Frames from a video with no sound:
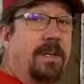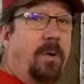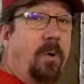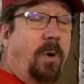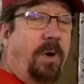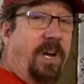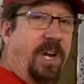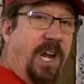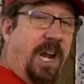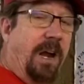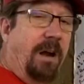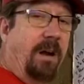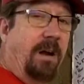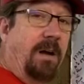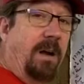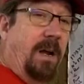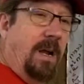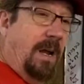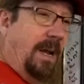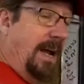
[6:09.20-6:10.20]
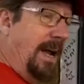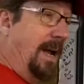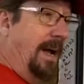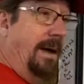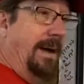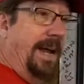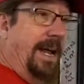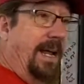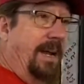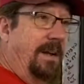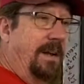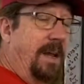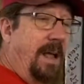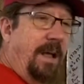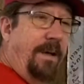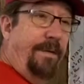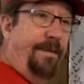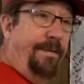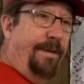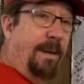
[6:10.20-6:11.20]
Or here in
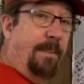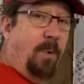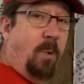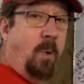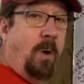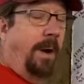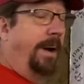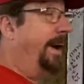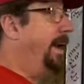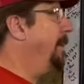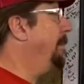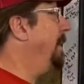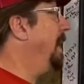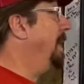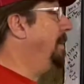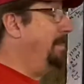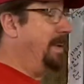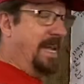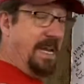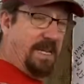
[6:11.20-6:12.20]
February, it might be